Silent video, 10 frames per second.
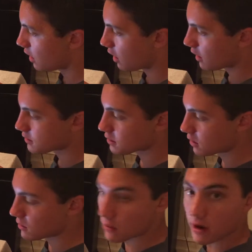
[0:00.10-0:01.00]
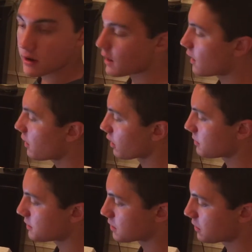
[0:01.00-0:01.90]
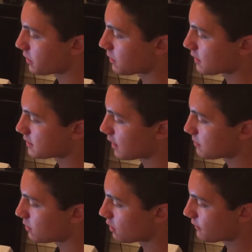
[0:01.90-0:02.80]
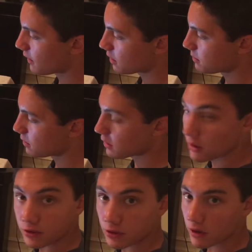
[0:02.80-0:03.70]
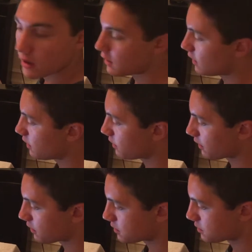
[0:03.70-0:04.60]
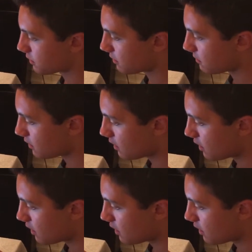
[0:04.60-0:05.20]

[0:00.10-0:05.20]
So right now I'm going to be showing you an example of how to put in a trade in Thinkorswim.